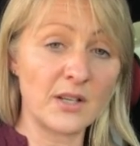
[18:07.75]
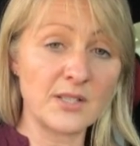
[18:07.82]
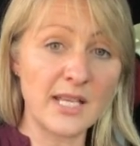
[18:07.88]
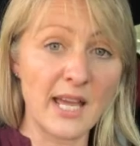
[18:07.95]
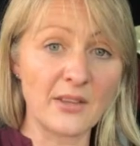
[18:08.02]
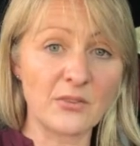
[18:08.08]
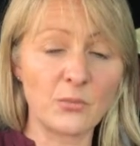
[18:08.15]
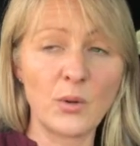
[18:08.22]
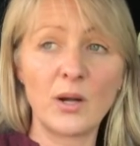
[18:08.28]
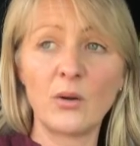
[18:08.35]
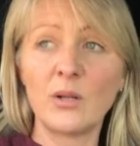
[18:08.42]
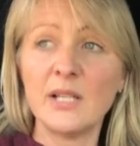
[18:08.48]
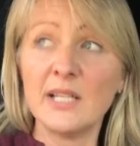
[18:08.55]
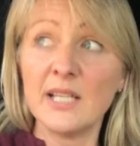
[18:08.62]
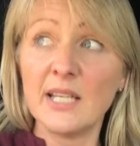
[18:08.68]
death.
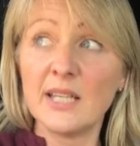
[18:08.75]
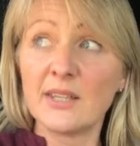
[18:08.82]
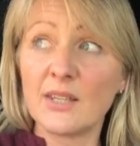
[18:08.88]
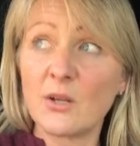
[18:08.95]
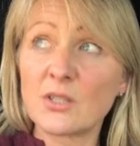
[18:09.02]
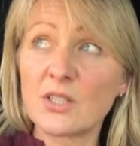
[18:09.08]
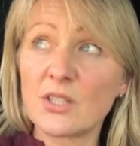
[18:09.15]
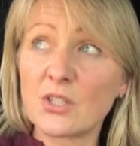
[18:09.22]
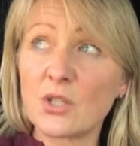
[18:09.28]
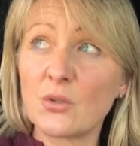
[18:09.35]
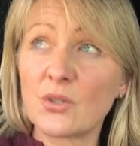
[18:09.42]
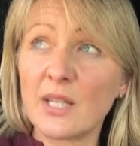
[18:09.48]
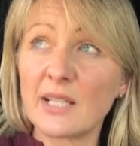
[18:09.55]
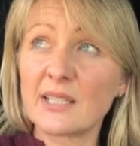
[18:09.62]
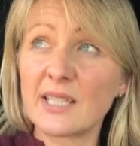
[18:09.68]
Well, those are the two
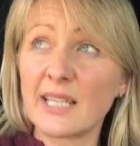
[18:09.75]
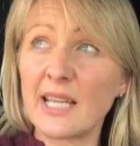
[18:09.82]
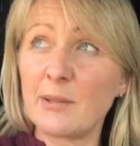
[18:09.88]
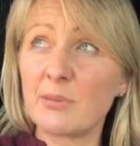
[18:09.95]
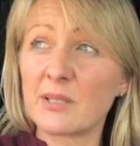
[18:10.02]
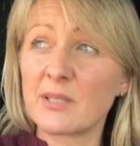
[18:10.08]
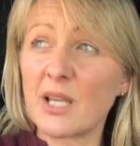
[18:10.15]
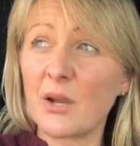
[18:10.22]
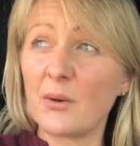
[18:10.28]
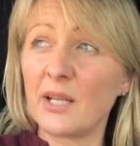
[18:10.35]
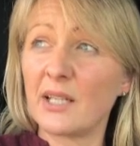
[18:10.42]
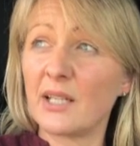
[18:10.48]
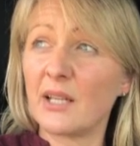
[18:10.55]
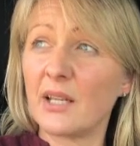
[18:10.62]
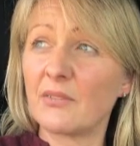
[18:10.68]
things that keep us
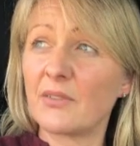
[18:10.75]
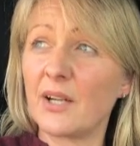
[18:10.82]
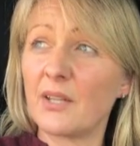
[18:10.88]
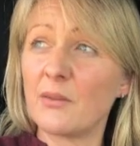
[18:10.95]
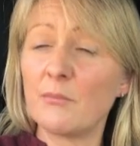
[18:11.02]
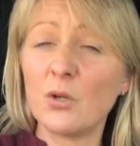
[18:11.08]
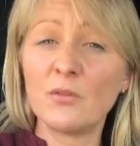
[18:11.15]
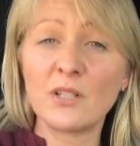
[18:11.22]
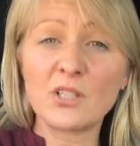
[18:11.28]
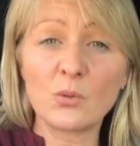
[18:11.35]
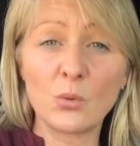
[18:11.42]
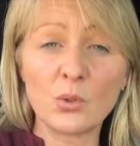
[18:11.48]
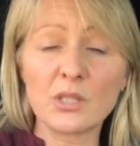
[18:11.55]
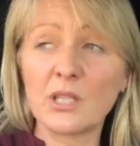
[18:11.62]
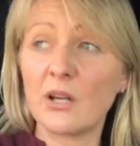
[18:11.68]
going in life, either moving
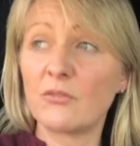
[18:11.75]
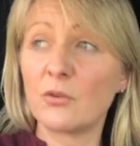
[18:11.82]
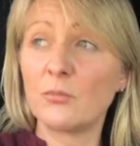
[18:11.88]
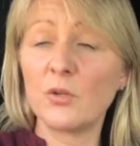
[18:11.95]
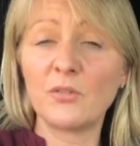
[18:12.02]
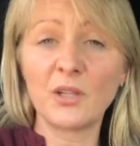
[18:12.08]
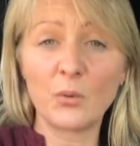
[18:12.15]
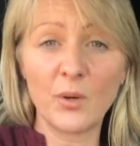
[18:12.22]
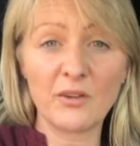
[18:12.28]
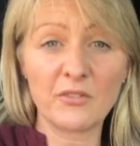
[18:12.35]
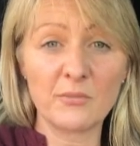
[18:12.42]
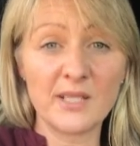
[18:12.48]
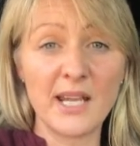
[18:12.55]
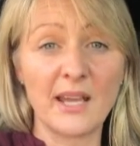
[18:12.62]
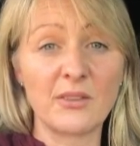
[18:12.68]
towards love or moving away
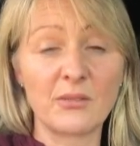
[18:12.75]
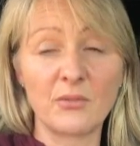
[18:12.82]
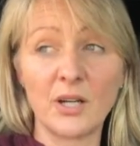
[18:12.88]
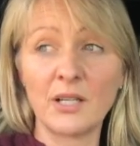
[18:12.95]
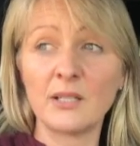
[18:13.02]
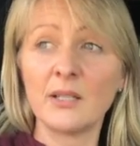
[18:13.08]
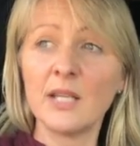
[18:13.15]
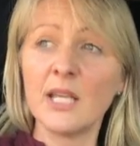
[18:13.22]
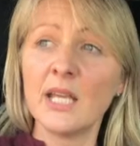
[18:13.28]
from death, right?